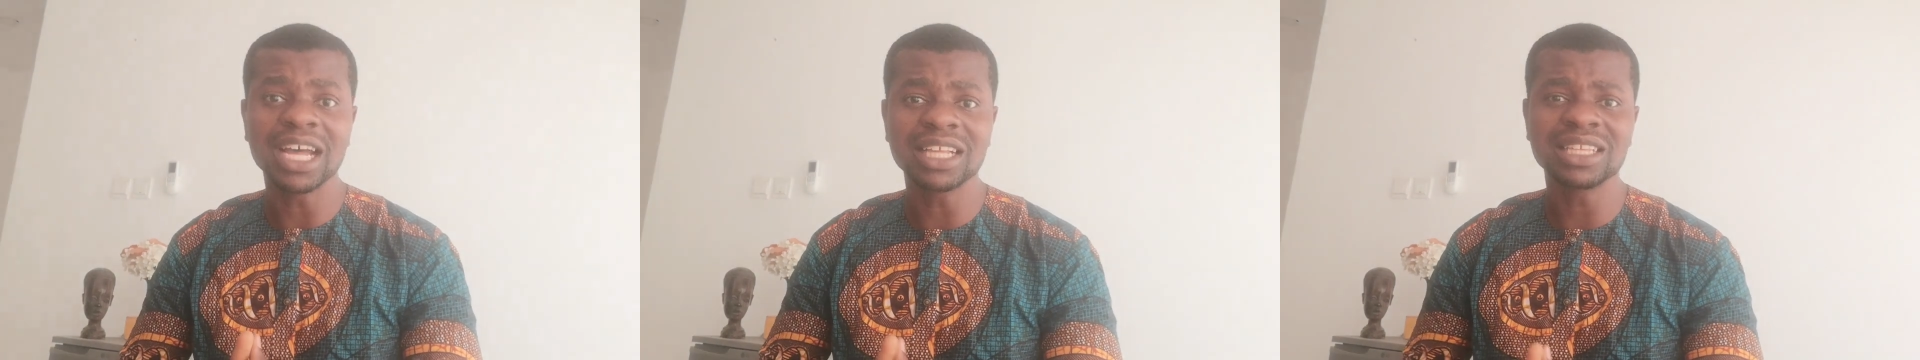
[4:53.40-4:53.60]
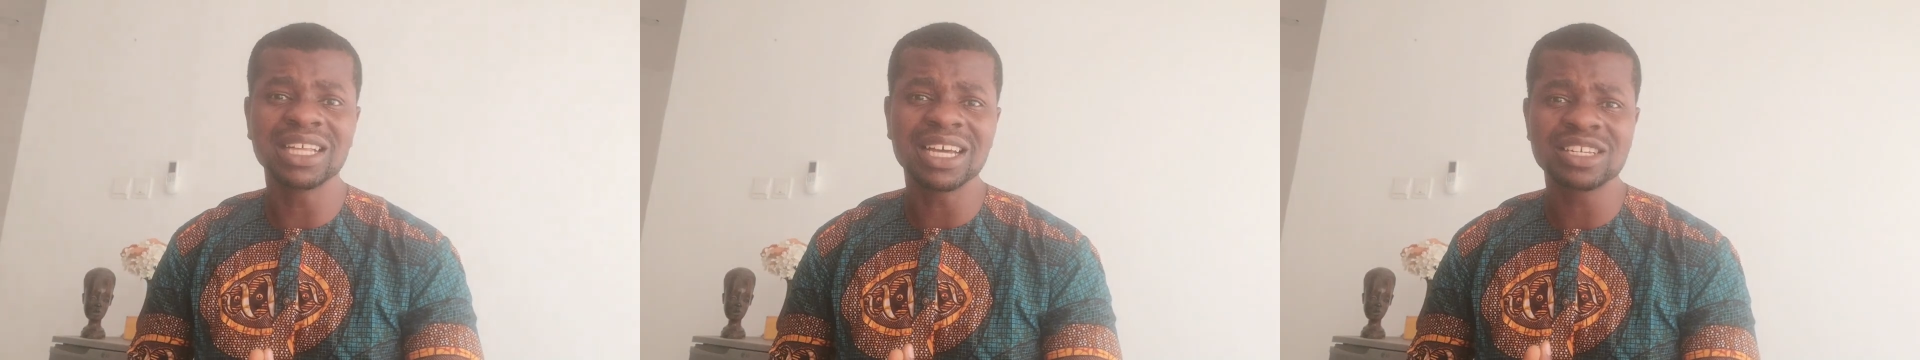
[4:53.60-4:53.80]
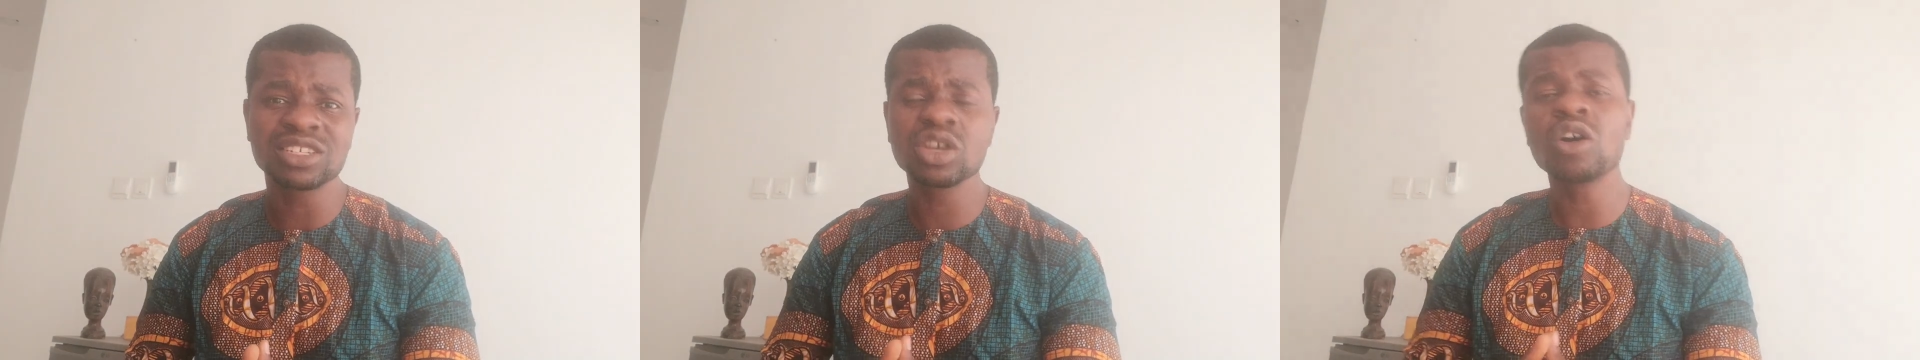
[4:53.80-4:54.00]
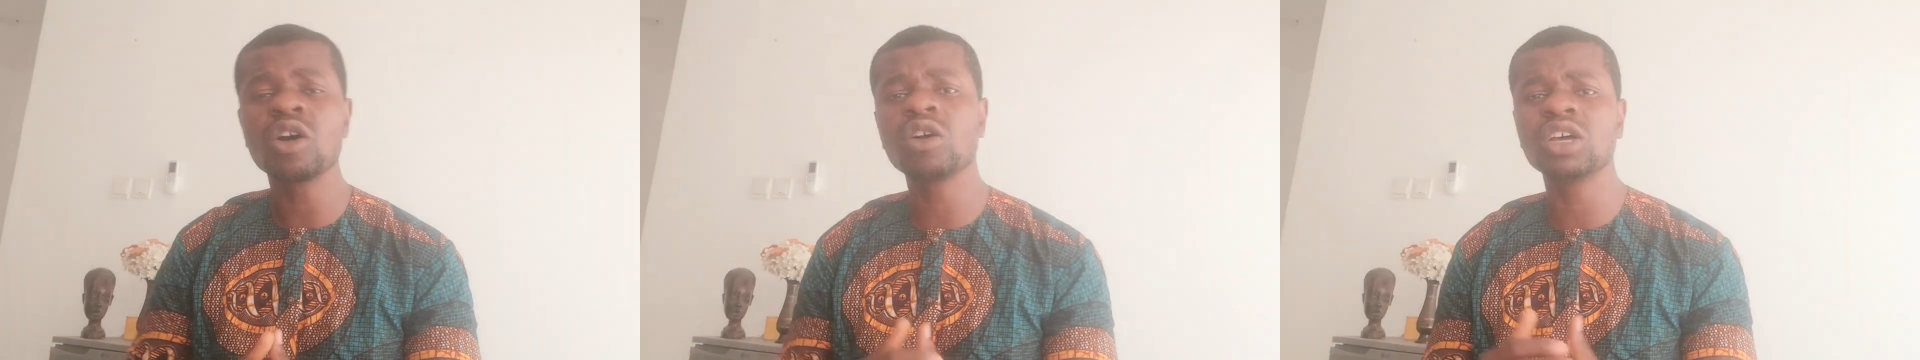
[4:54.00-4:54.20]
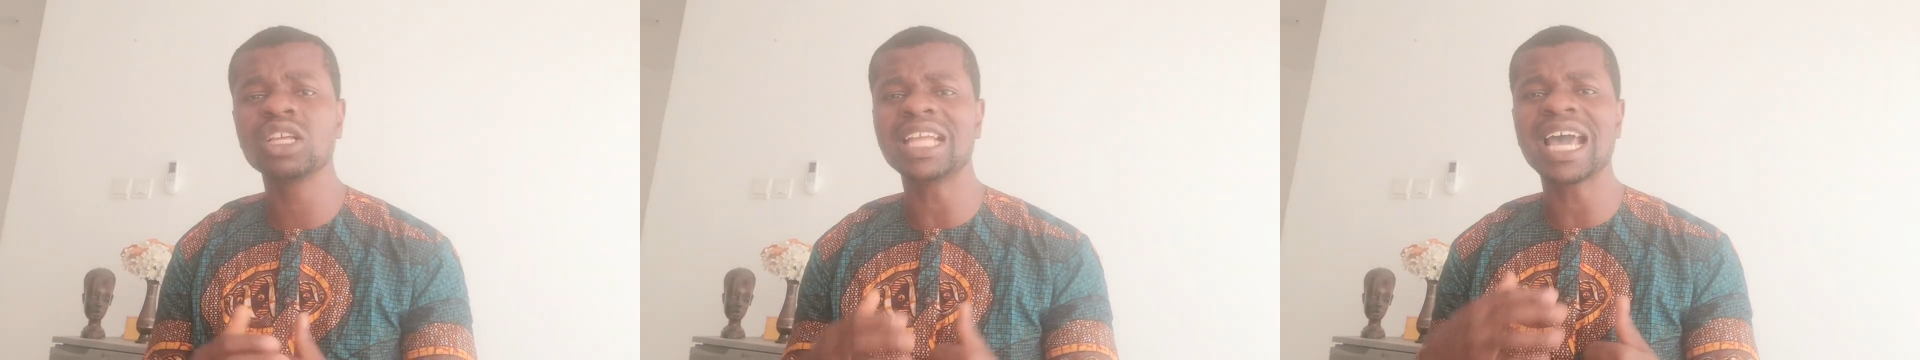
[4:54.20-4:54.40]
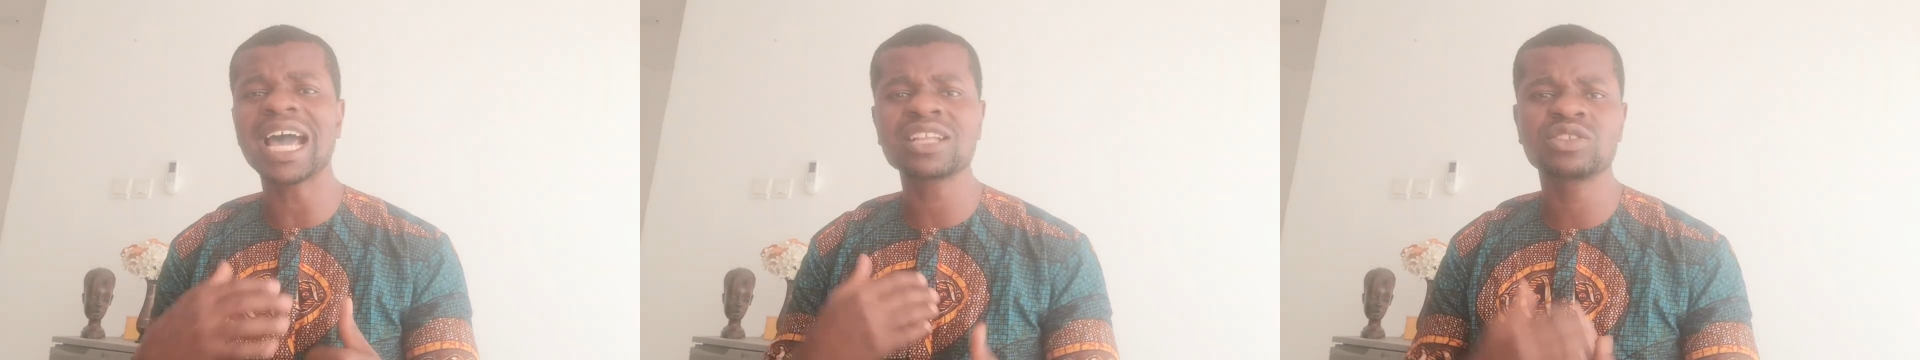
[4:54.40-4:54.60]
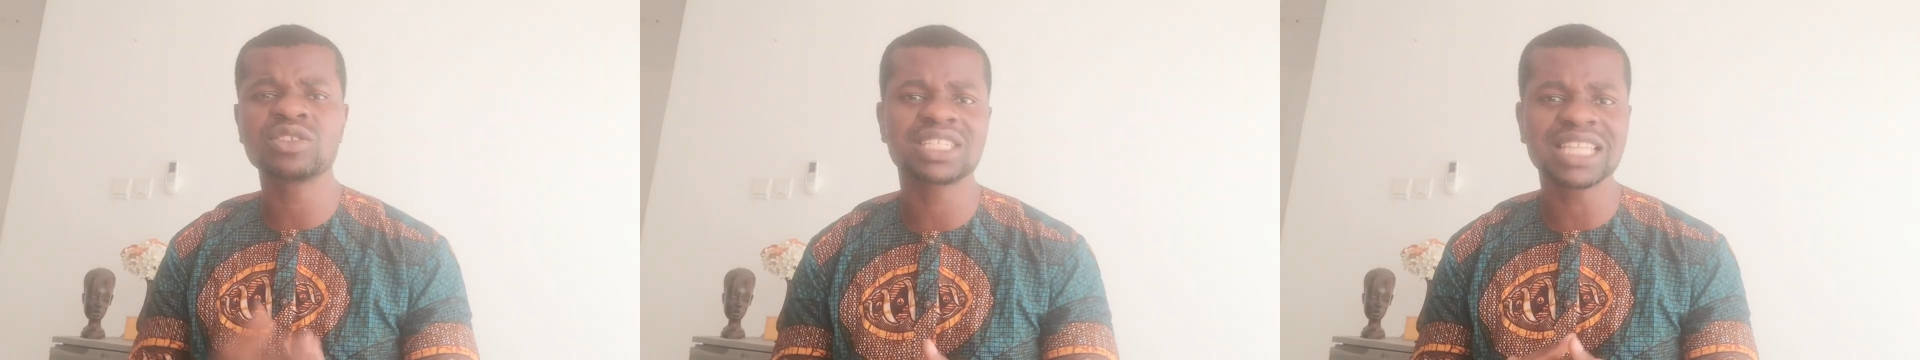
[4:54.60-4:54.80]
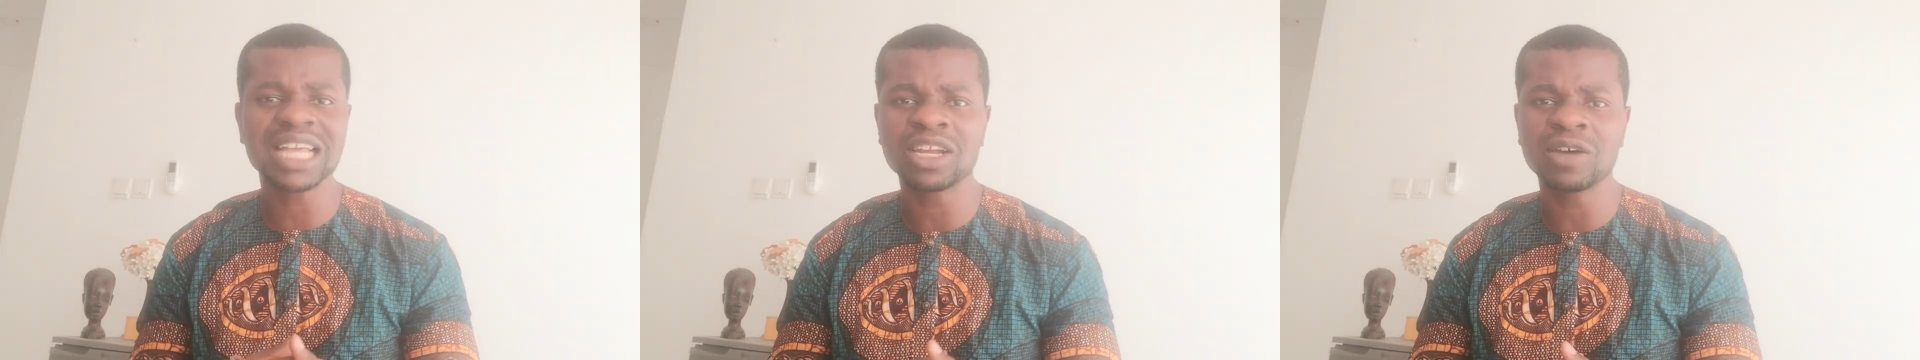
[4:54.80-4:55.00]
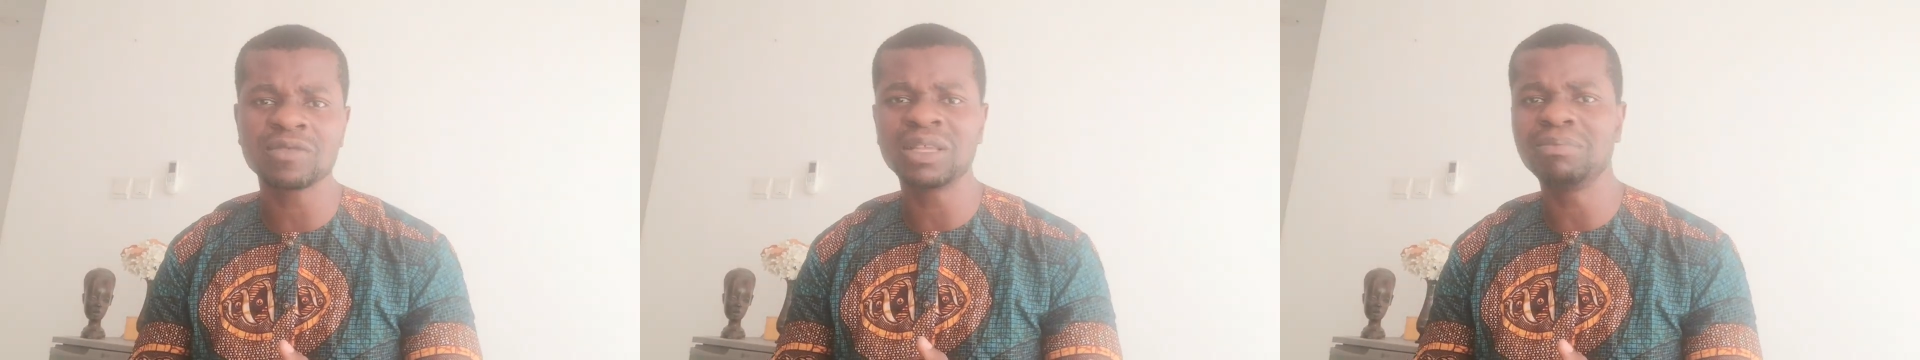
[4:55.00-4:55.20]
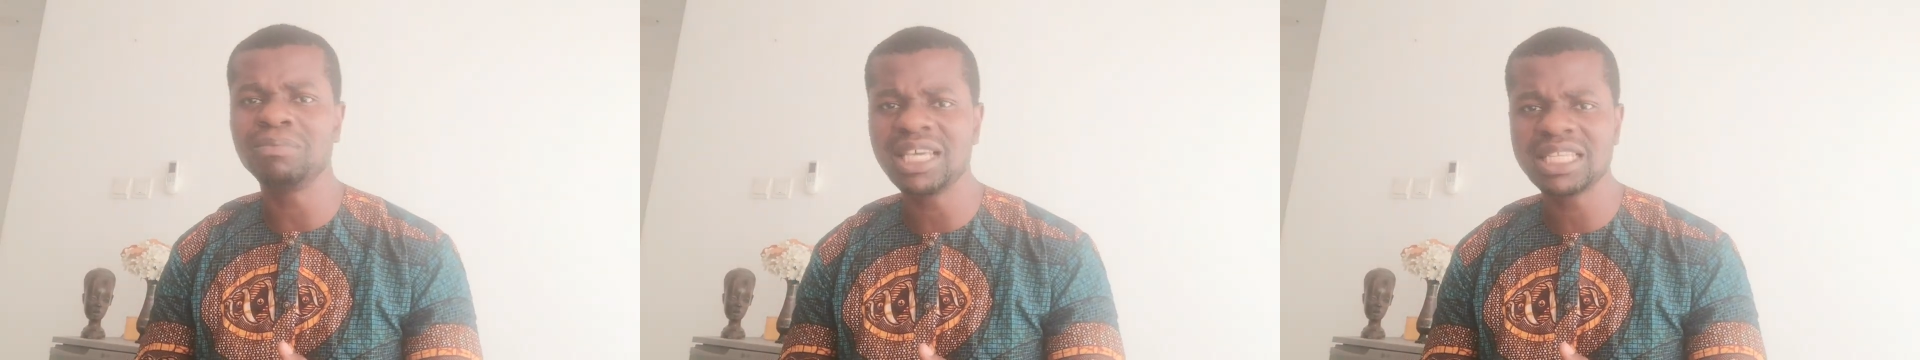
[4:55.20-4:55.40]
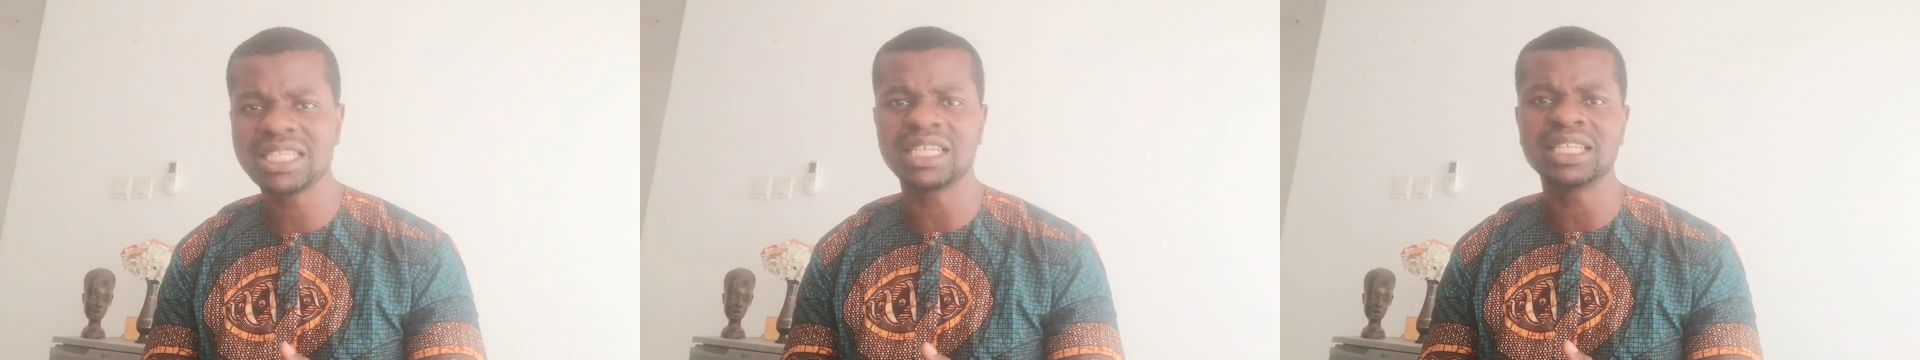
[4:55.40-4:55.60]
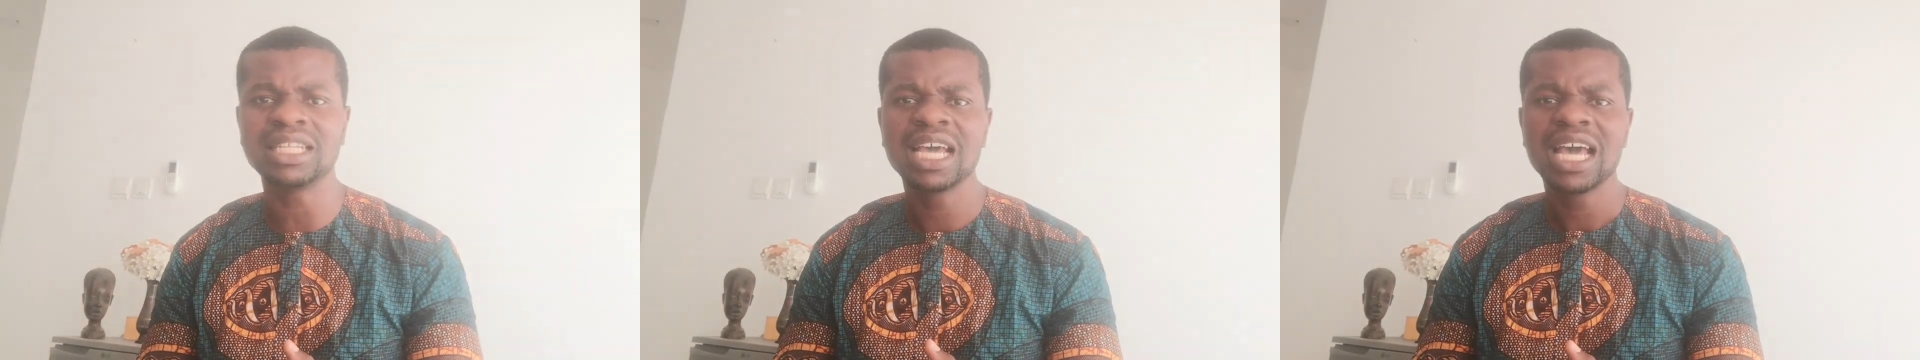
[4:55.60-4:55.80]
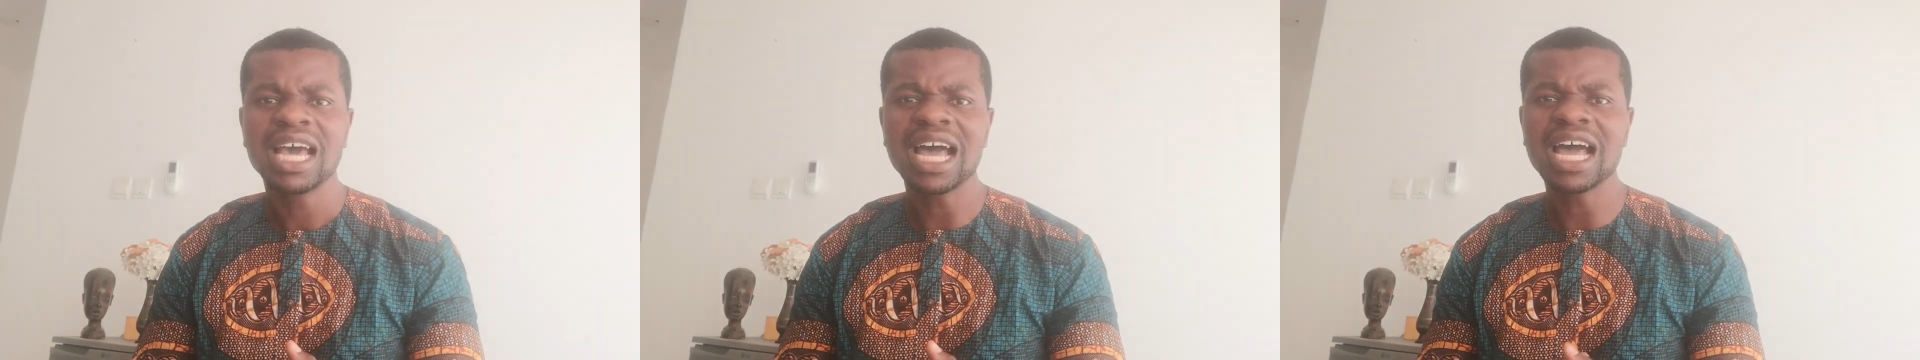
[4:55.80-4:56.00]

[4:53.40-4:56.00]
And so they had to start off the meeting.